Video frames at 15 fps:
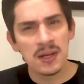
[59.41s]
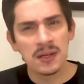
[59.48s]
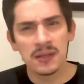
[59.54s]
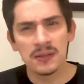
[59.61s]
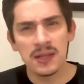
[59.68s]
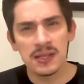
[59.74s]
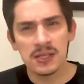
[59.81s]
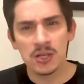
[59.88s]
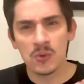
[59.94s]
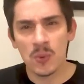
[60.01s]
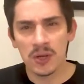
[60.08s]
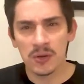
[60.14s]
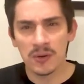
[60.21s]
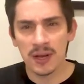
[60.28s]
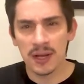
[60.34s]
that's how you want
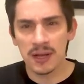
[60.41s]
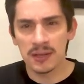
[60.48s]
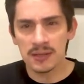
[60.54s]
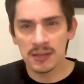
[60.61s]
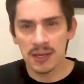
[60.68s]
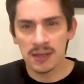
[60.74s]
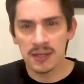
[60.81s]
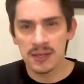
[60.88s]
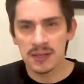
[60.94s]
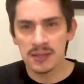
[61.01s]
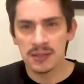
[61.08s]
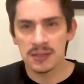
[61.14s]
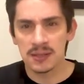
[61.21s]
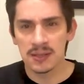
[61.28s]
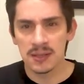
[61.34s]
your hands, like
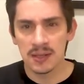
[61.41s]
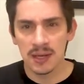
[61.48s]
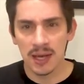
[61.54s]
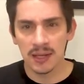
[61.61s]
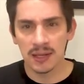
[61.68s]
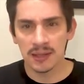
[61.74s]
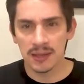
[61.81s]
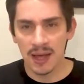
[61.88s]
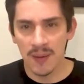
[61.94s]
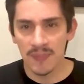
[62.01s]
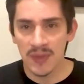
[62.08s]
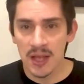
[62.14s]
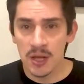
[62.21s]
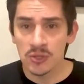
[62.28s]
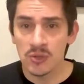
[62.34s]
this and like that.
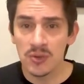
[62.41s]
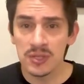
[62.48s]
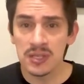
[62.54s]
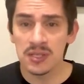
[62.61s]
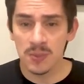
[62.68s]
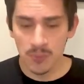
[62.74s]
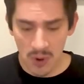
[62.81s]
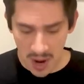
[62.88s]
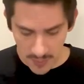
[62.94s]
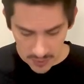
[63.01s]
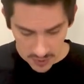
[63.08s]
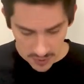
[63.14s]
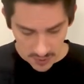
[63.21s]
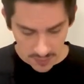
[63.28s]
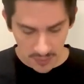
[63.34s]
So this is the
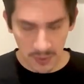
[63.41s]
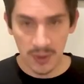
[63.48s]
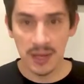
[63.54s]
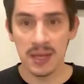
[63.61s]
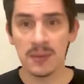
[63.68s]
proper playing